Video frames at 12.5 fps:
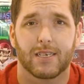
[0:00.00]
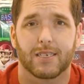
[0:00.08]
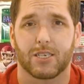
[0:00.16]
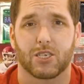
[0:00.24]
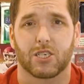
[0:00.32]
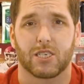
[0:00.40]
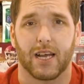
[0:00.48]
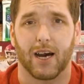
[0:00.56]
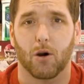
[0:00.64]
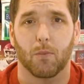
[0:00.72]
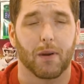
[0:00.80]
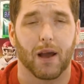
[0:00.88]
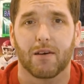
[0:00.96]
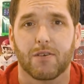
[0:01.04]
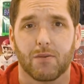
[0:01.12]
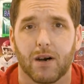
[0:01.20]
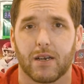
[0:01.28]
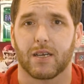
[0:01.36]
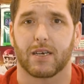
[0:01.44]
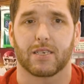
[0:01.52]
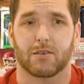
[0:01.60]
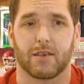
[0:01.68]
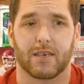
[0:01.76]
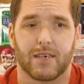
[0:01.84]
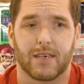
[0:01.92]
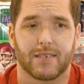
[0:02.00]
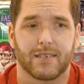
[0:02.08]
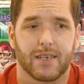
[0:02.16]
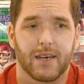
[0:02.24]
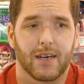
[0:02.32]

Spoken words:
to just help everyone and